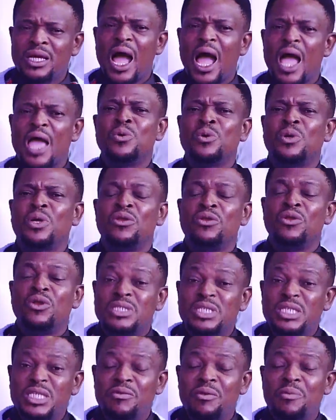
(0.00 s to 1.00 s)
and you
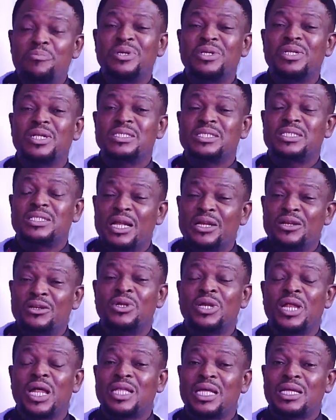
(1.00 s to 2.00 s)
cannot give the president the standing
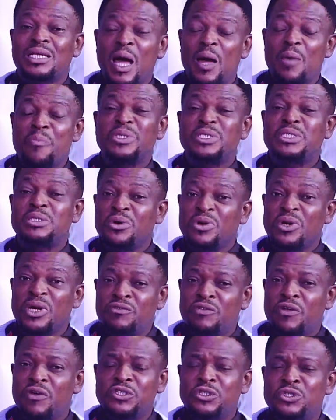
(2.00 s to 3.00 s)
order that person be
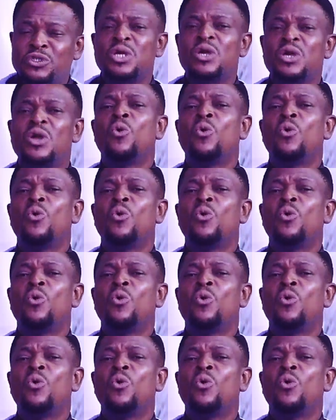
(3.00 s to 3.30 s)
relieved of his duty,